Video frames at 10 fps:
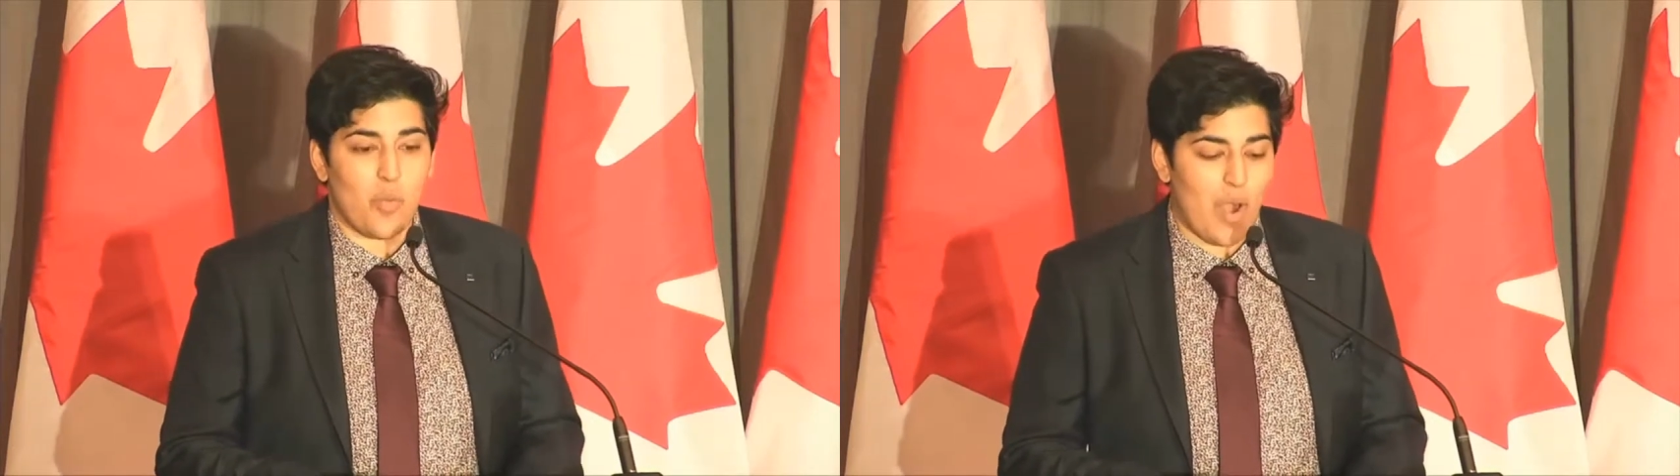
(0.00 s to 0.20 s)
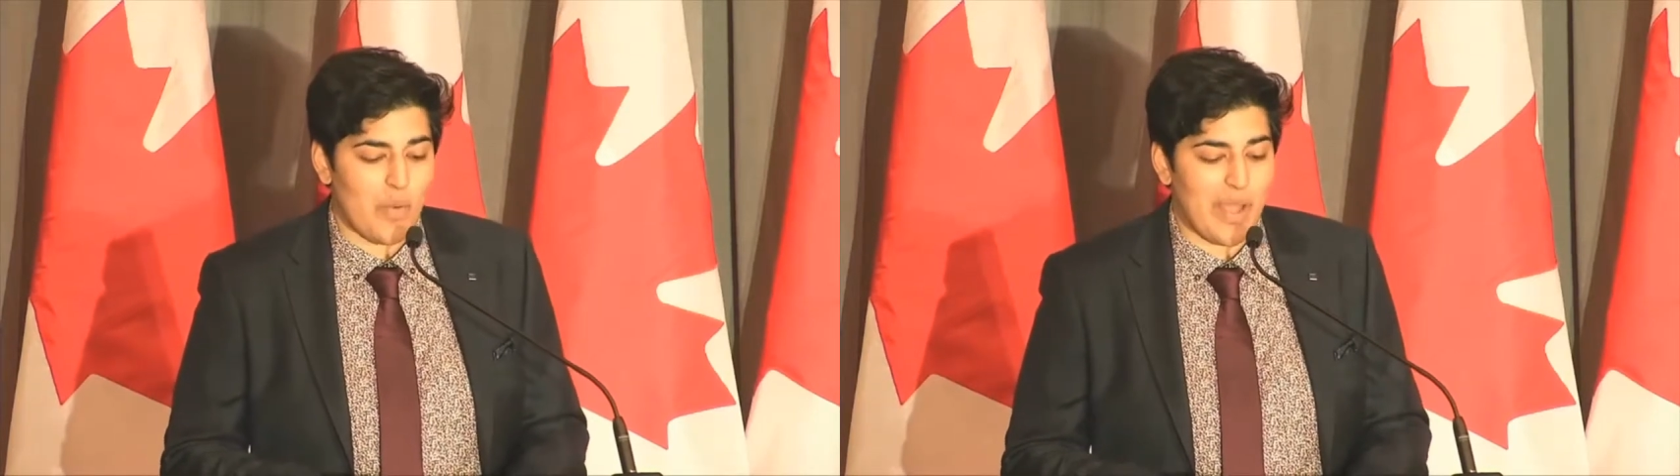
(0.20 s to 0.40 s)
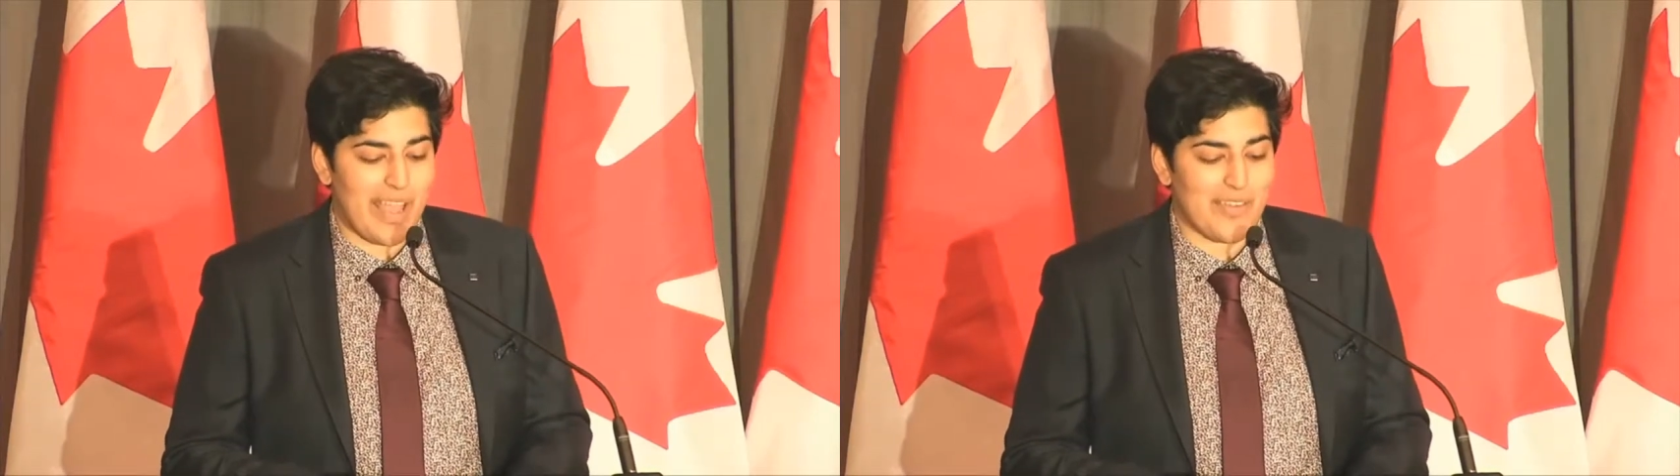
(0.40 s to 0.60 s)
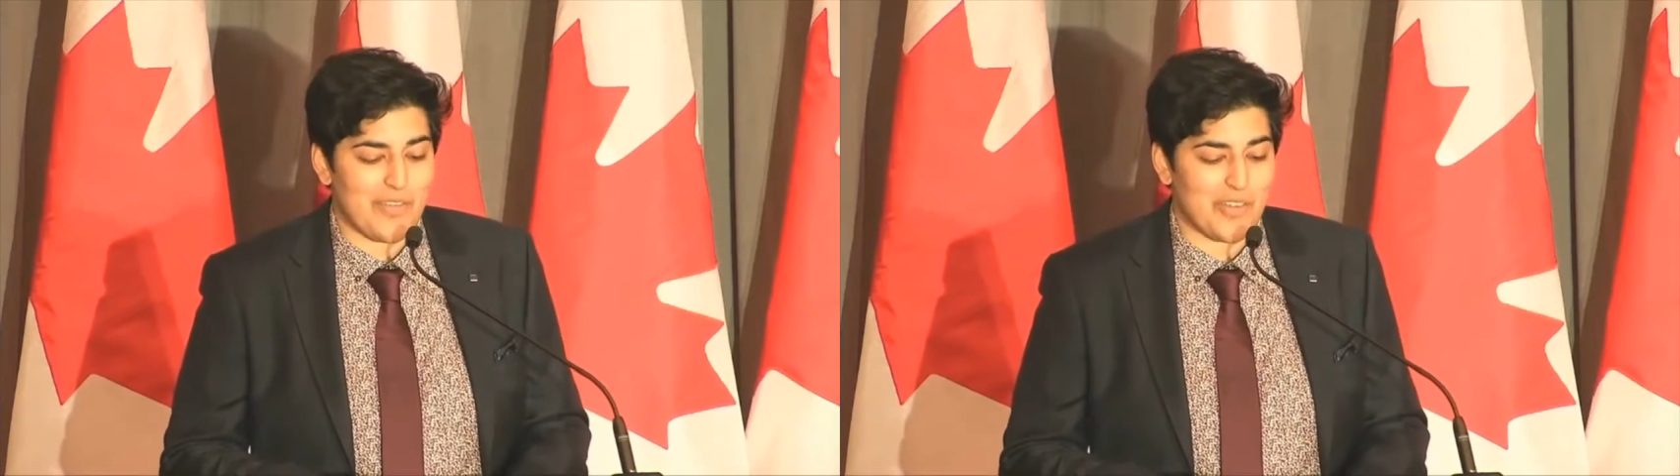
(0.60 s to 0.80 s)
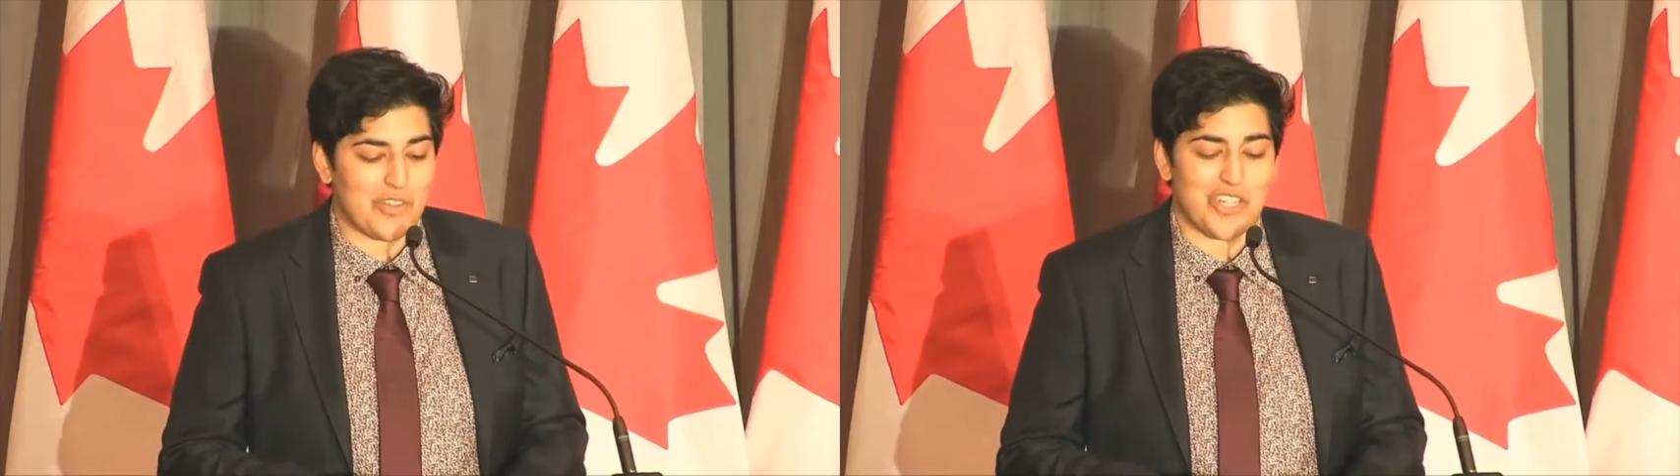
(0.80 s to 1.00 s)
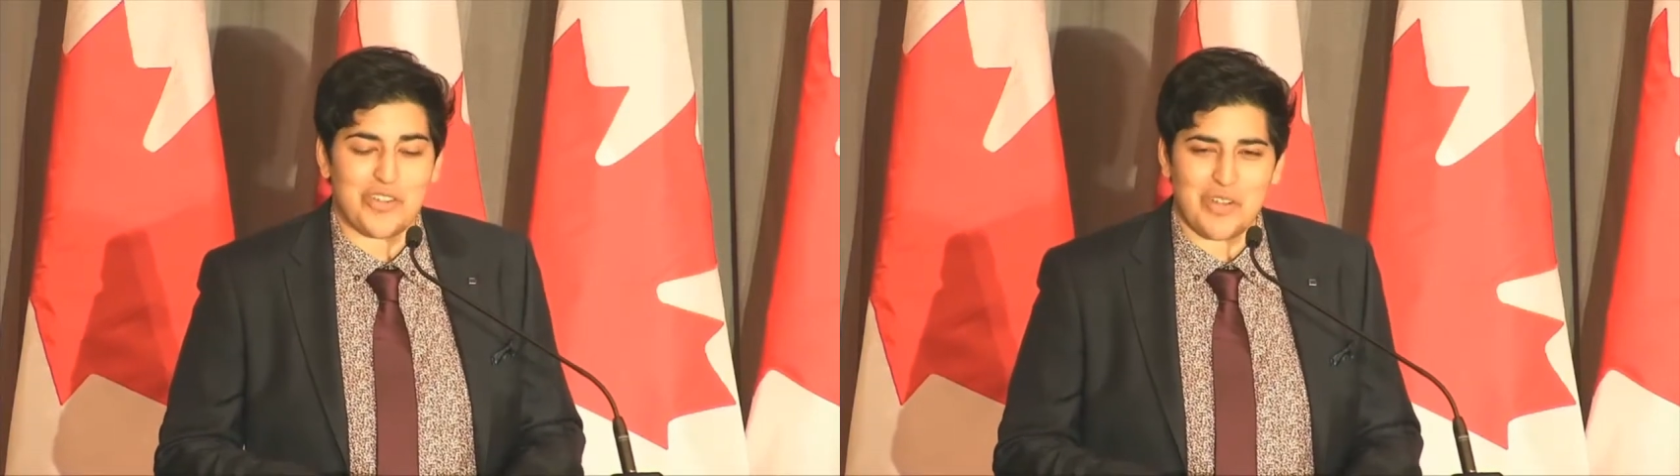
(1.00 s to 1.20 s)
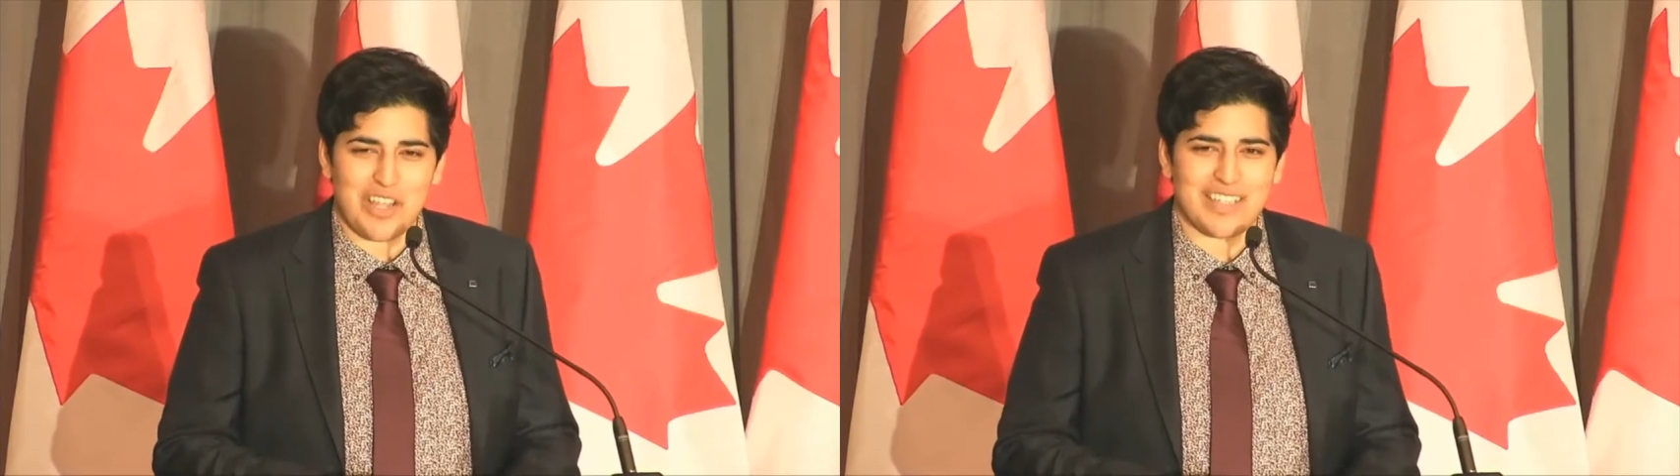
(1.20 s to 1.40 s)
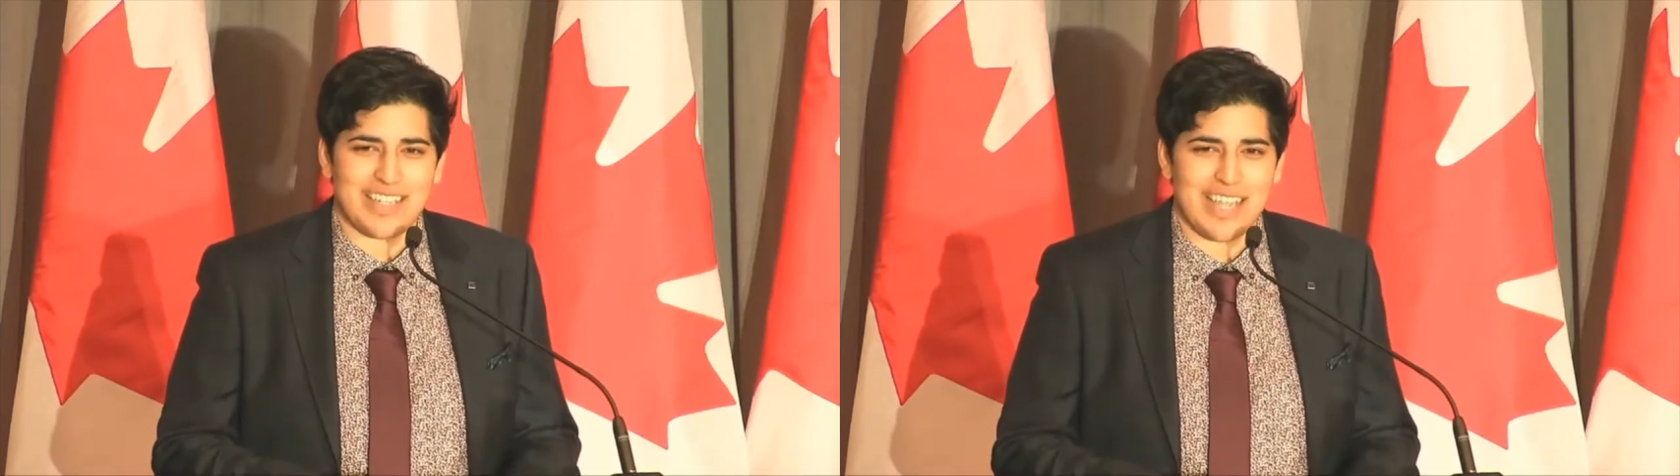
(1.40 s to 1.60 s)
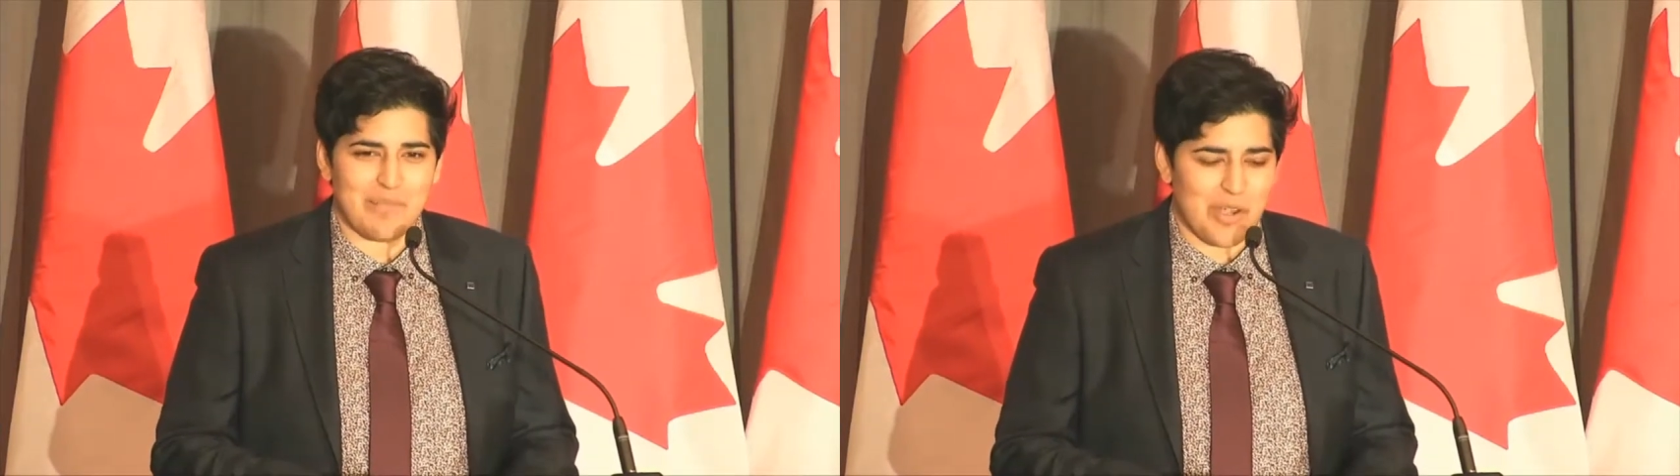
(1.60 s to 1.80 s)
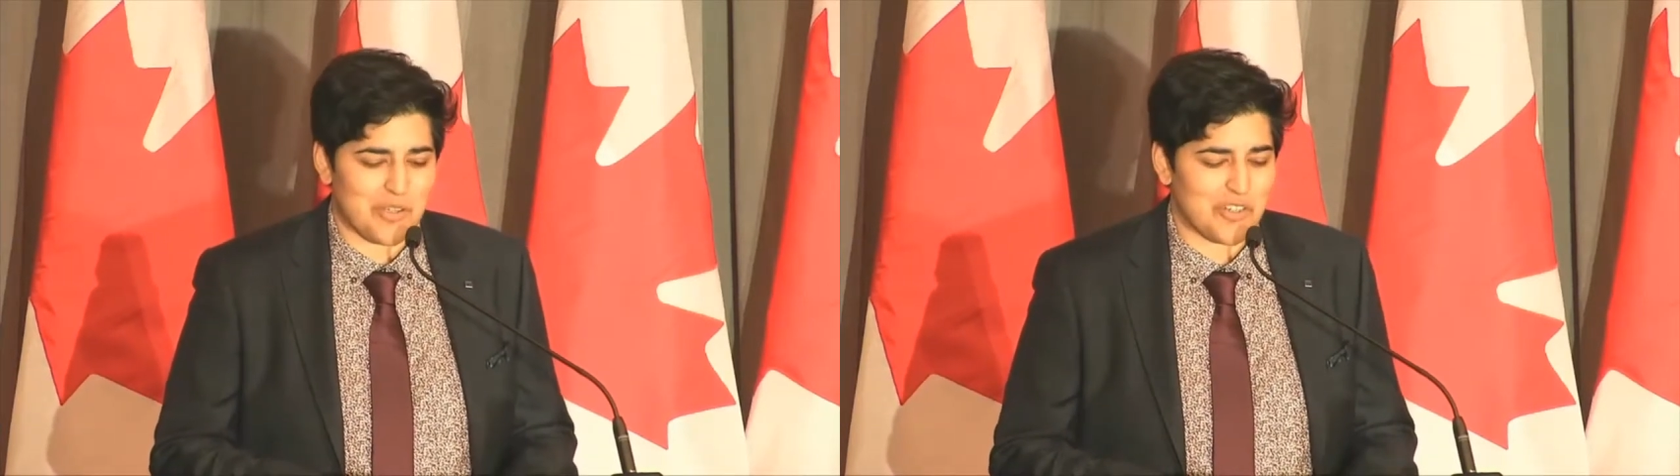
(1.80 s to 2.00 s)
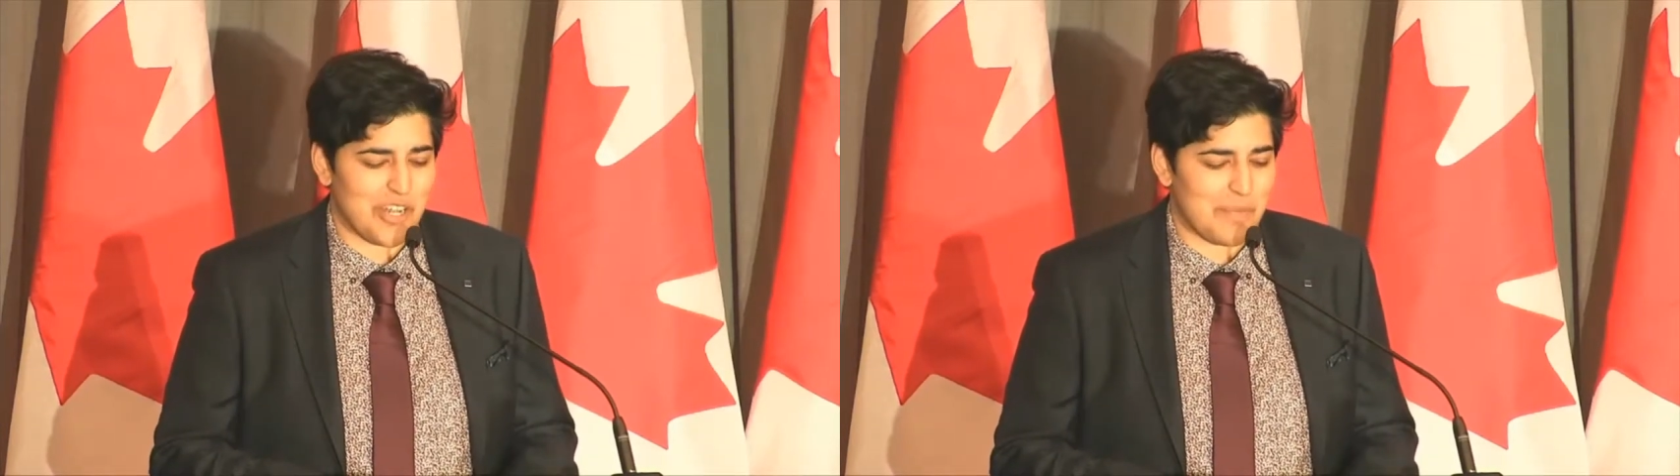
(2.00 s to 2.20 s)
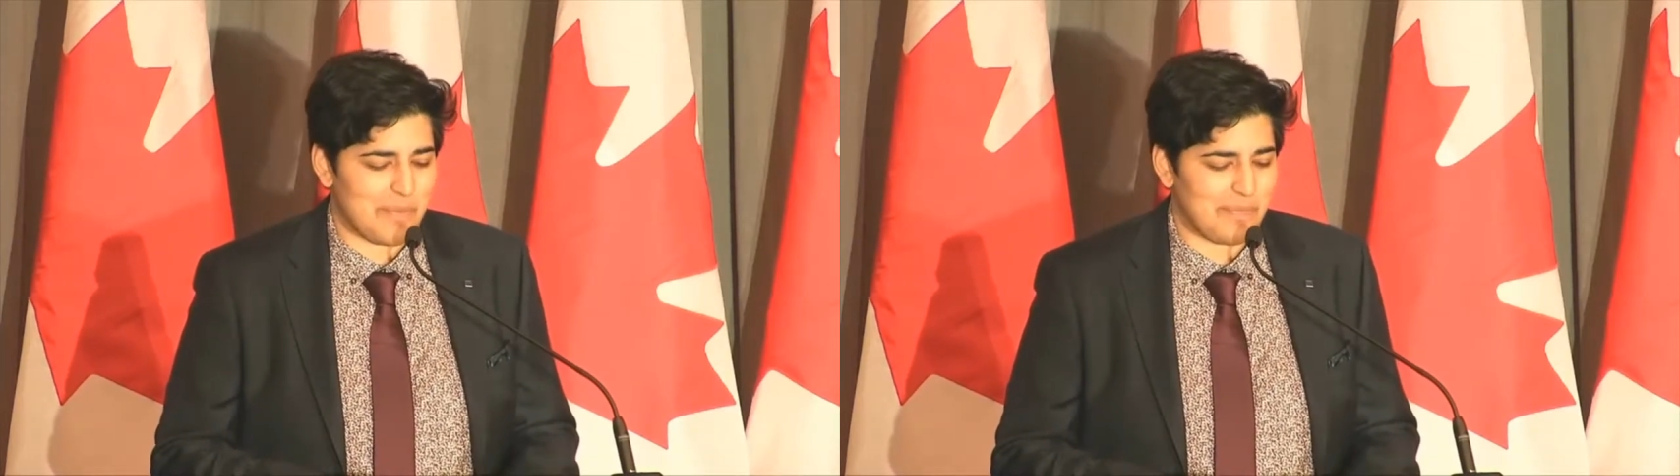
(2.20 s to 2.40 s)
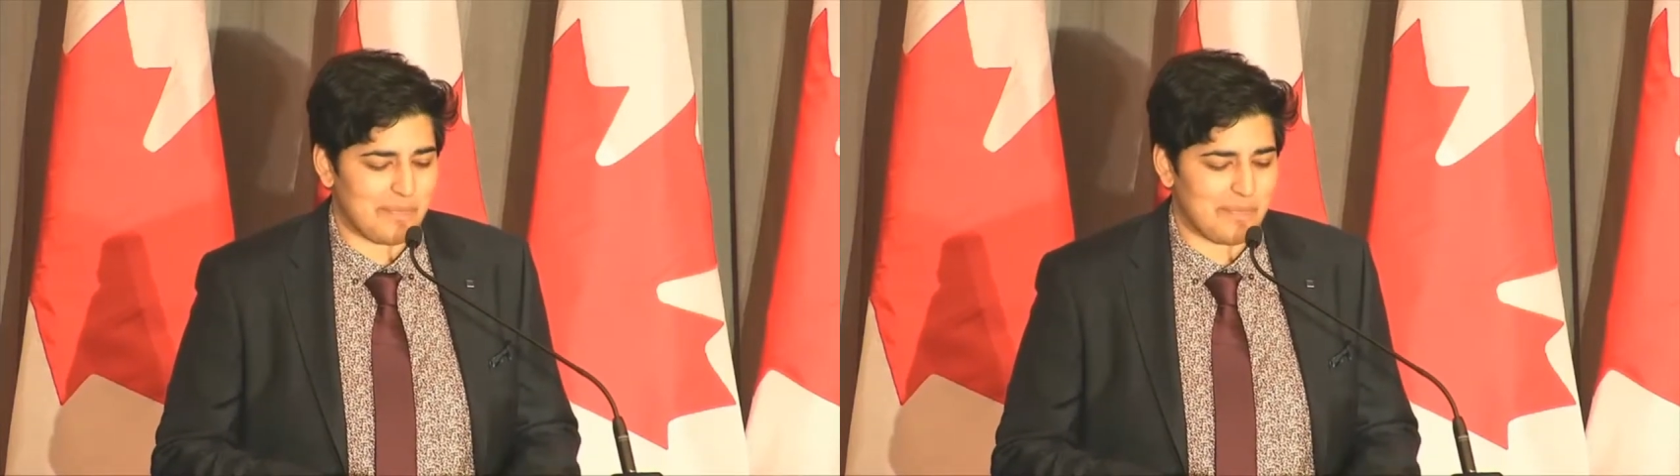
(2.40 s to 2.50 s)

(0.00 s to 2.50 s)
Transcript: Huawei, for their generosity and partnership.